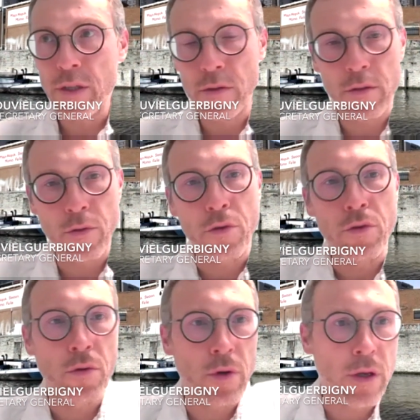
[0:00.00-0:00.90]
So
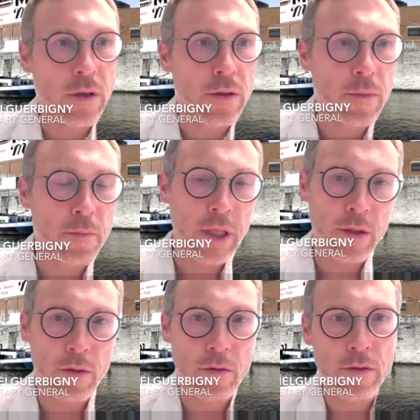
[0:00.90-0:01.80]

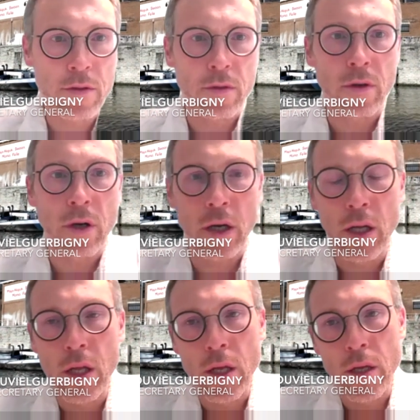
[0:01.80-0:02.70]
metals or
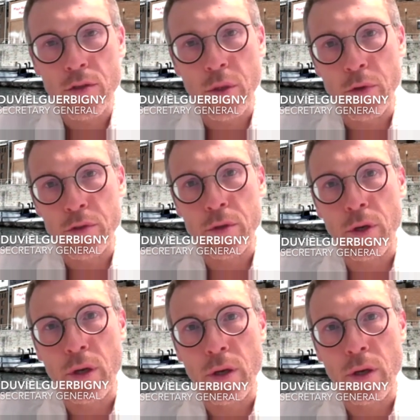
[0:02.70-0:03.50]
some other